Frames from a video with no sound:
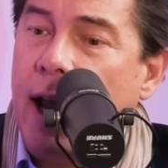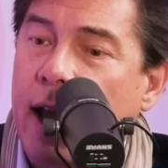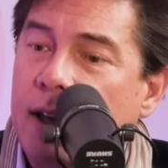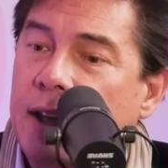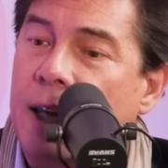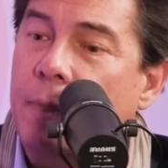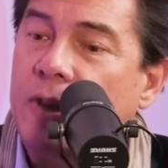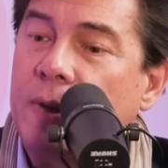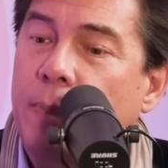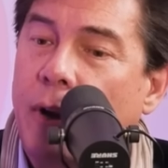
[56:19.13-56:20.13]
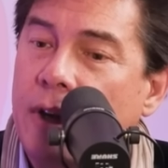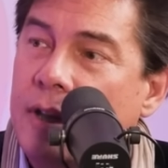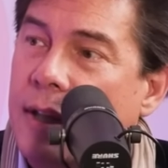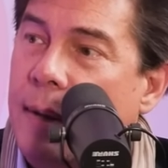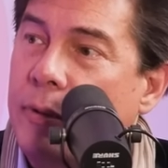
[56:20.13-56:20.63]
had to keep
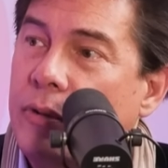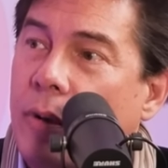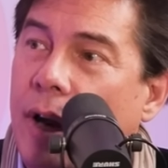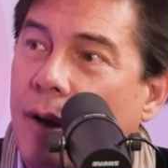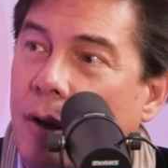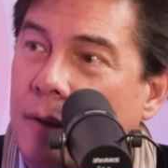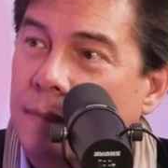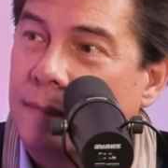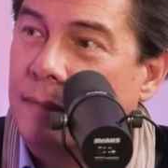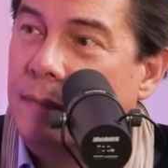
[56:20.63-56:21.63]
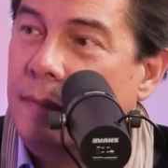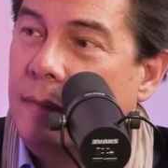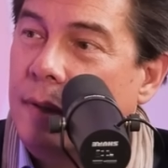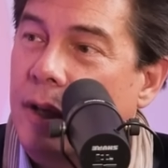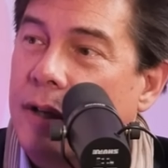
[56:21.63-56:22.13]
experiencing that betrayal
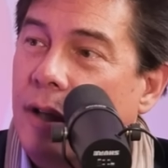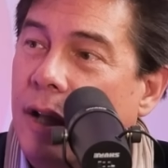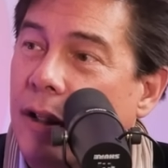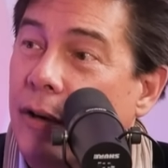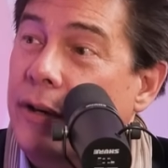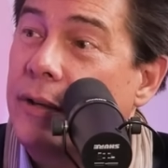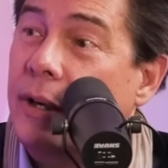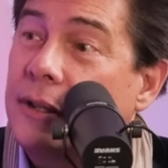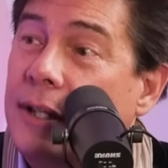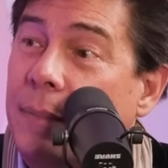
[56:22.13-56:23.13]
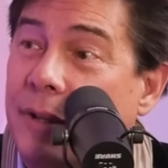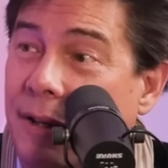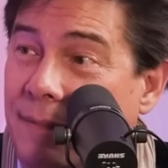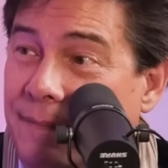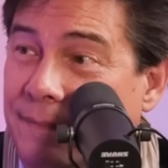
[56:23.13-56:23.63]
until I learned to accept it.